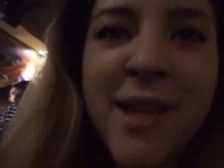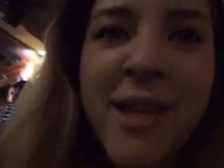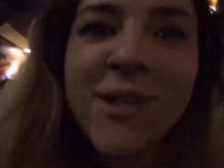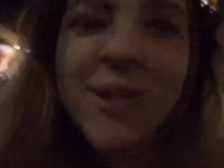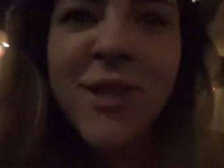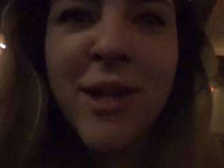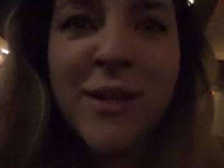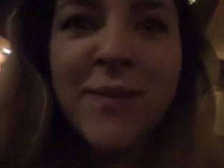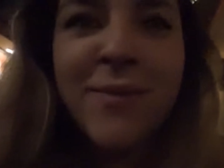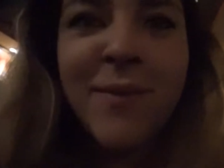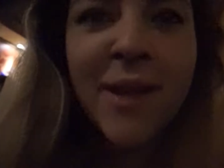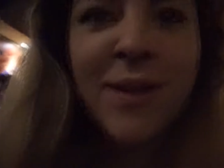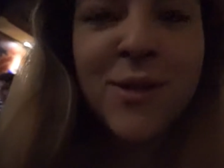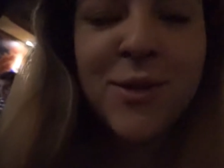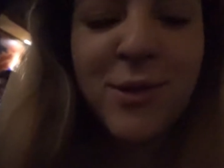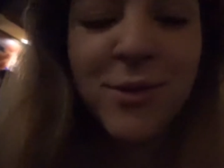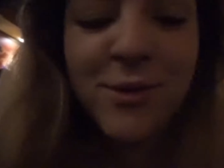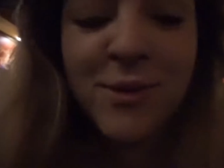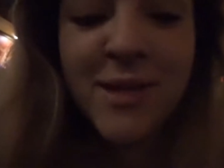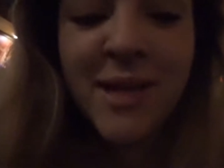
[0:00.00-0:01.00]
station and
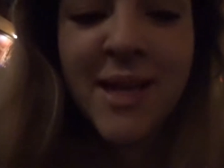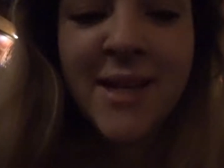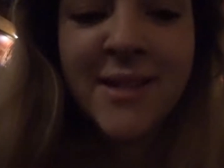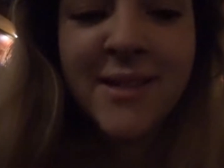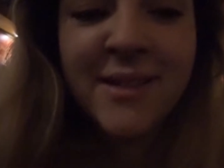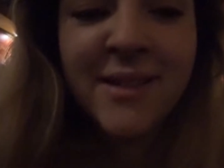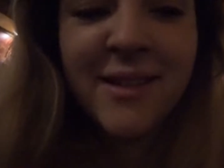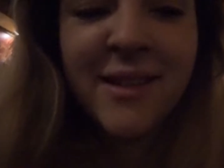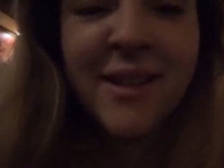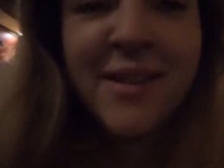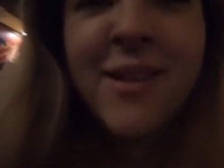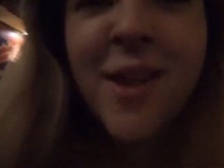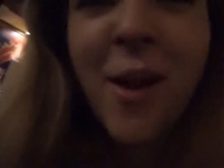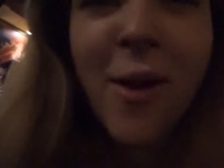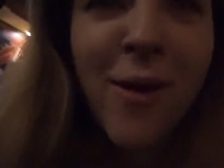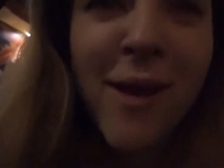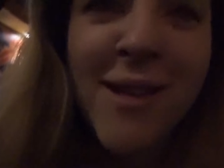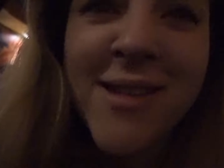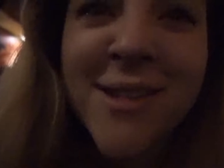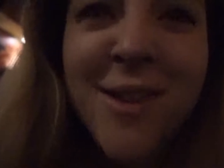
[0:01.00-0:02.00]
George said, no,
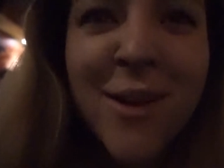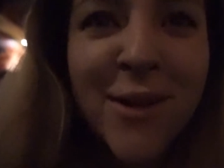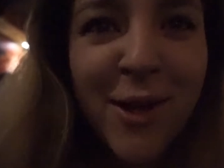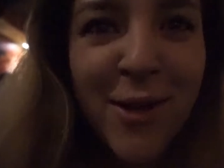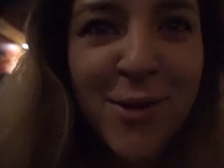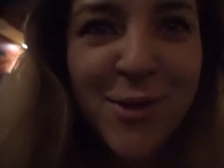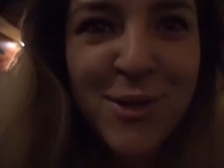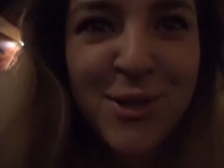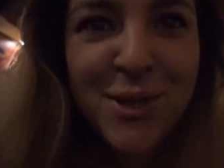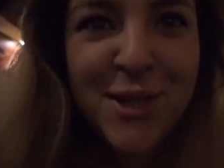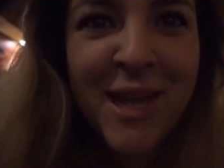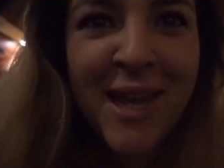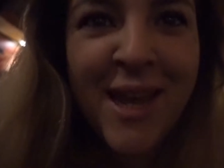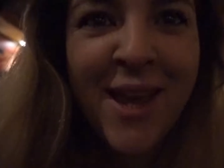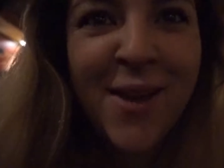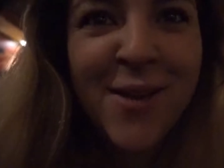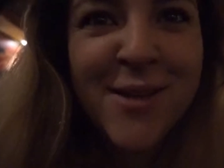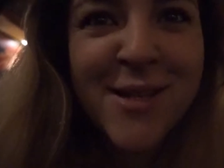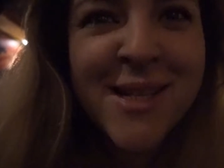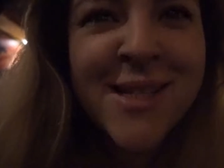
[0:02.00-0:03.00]
let's not go to
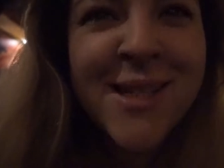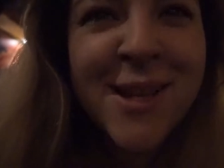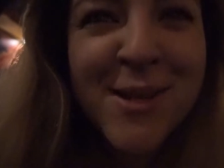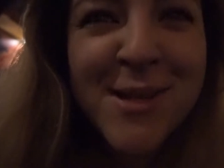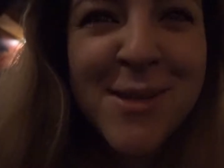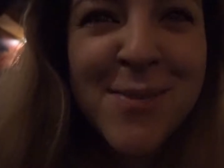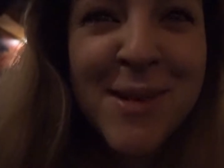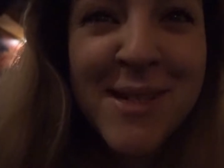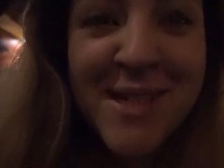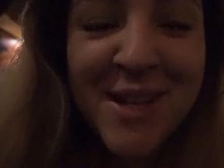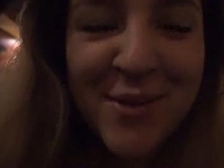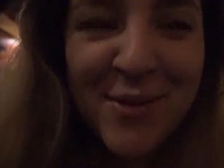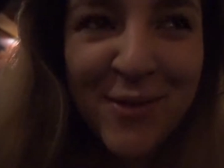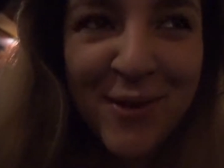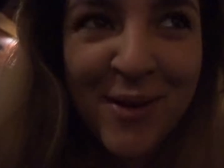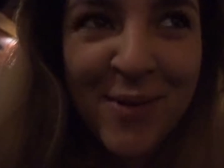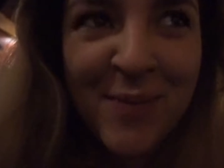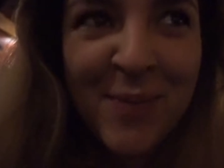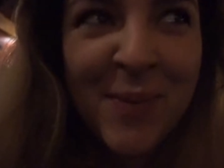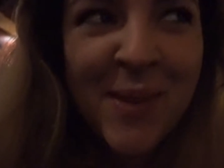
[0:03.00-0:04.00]
Chiquito's, let's go somewhere
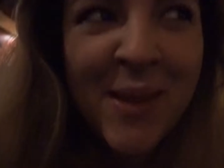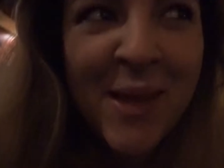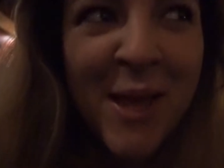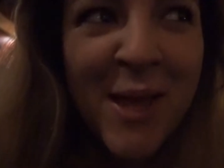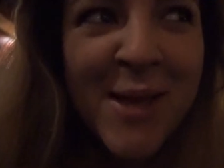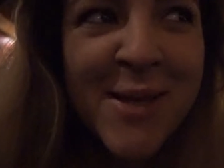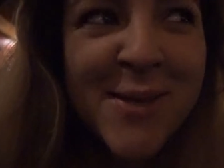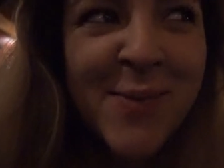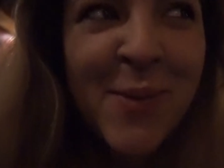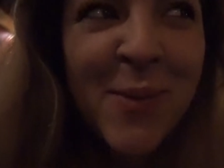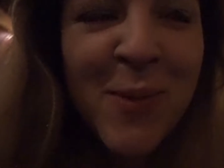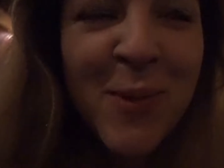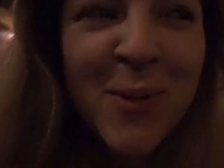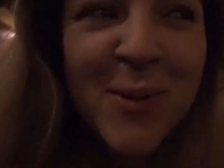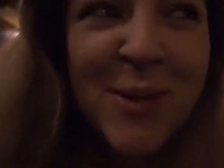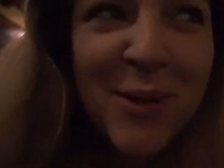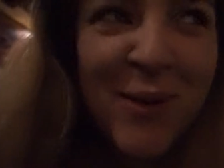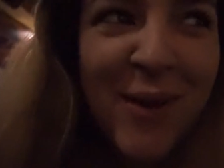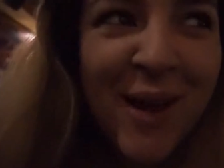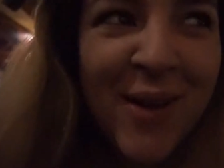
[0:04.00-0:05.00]
different. So we
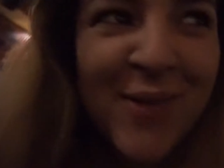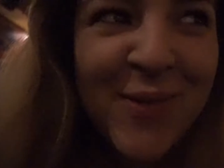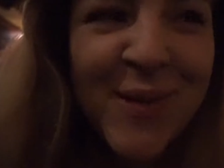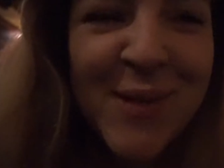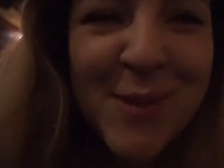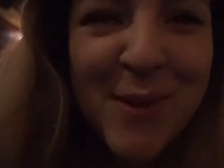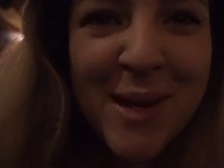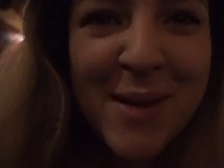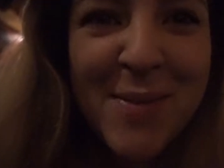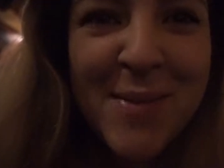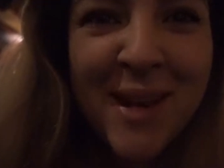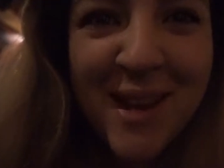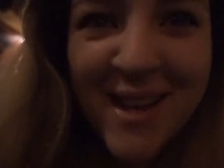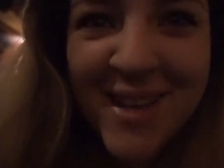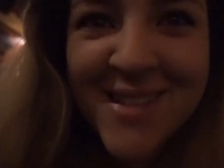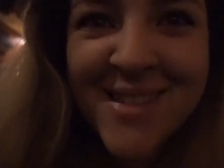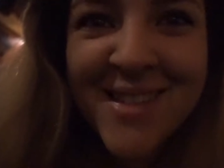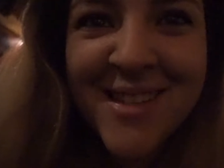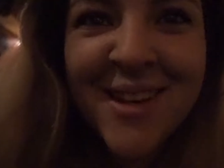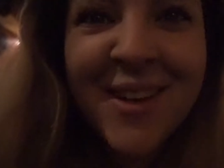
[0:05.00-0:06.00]
walked around for twenty
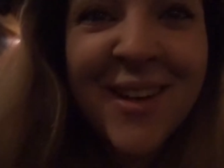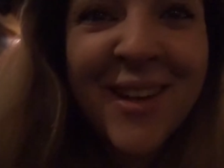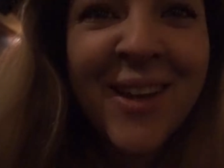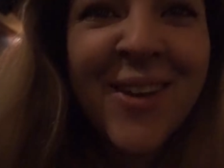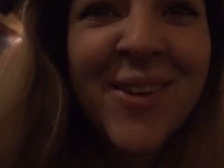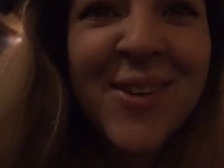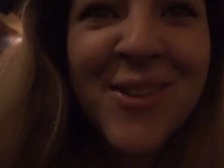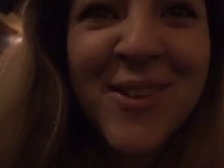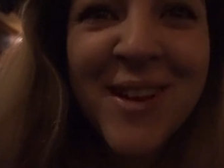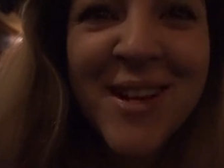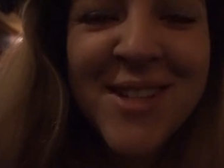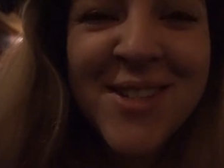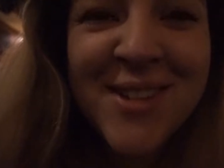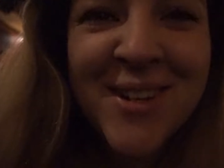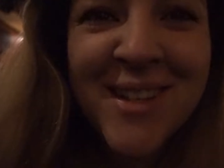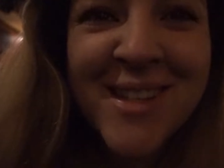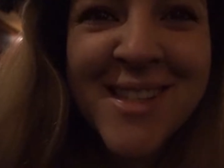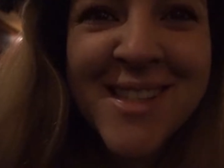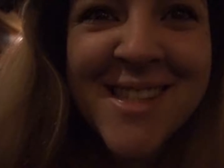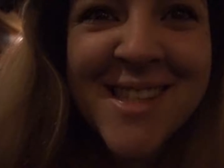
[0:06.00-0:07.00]
minutes looking at all the
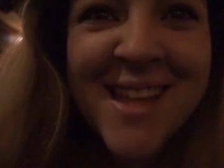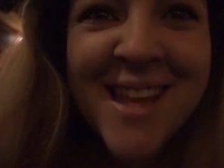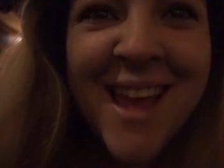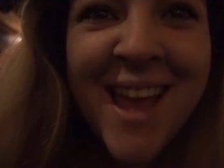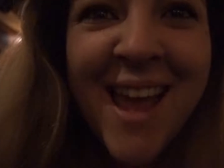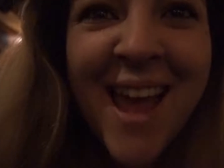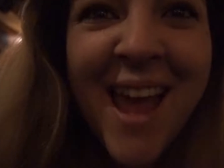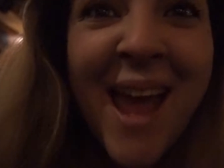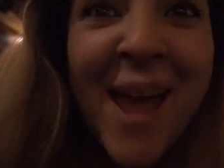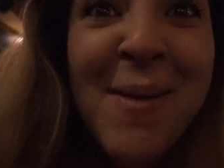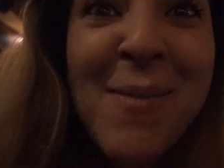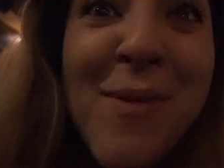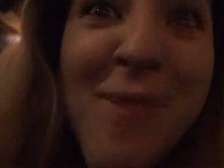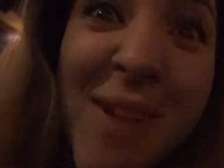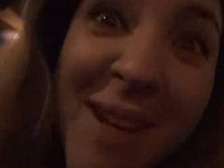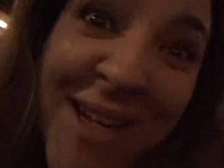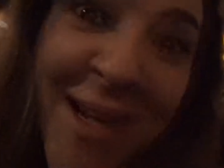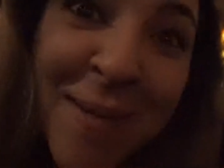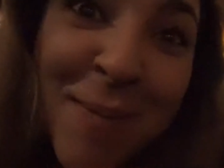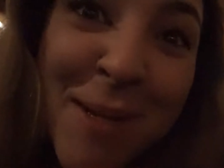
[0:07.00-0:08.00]
restaurants and we've
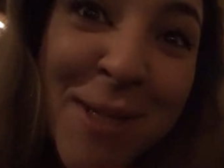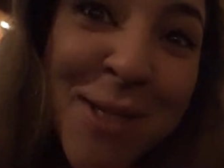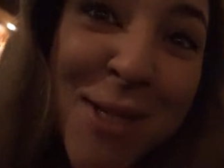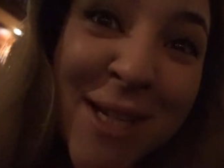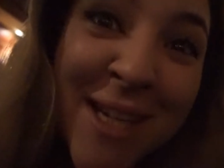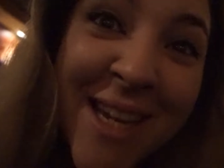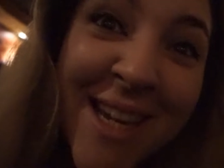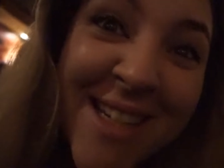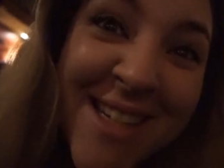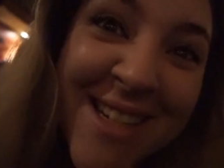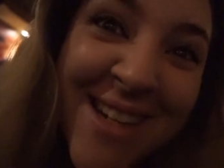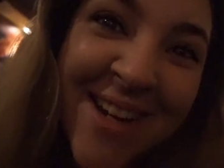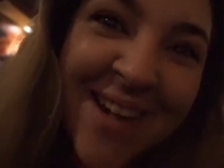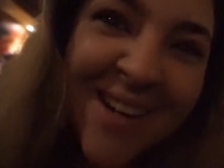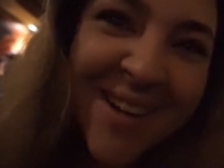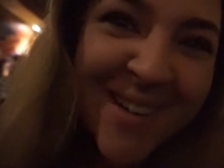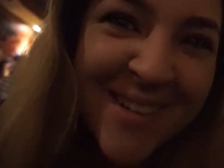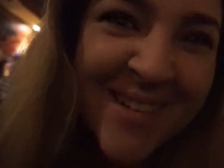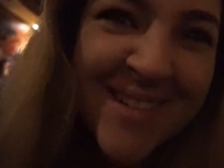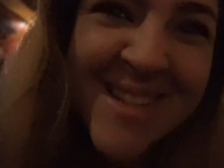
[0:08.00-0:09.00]
ended up at Chiquito's
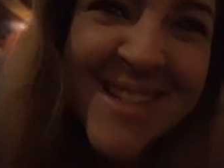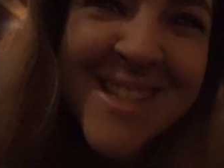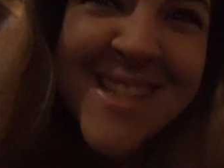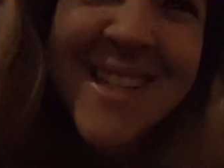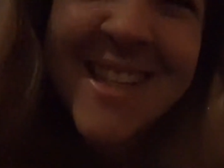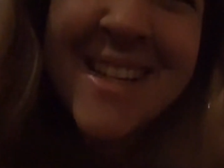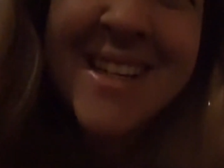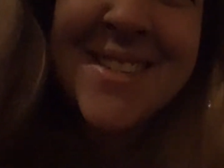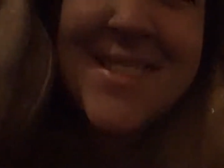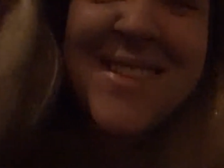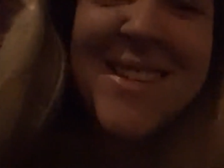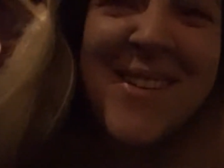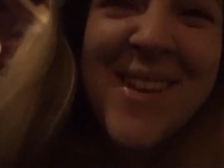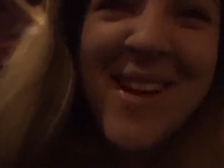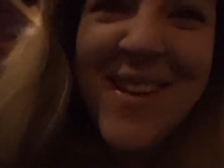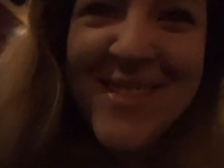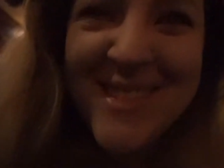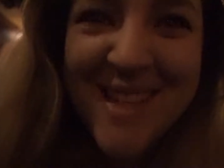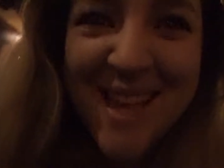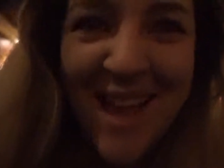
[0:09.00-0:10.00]
because we don't
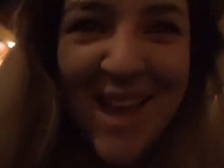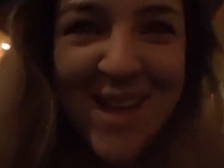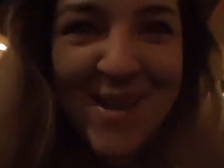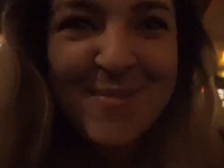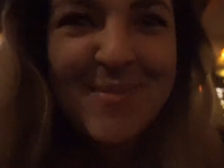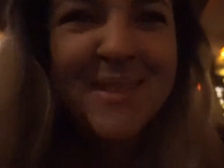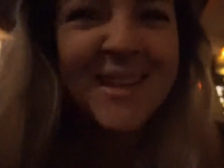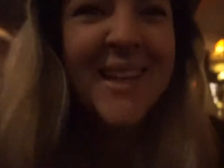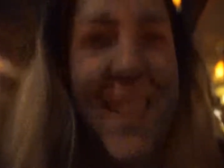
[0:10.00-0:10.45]
have time.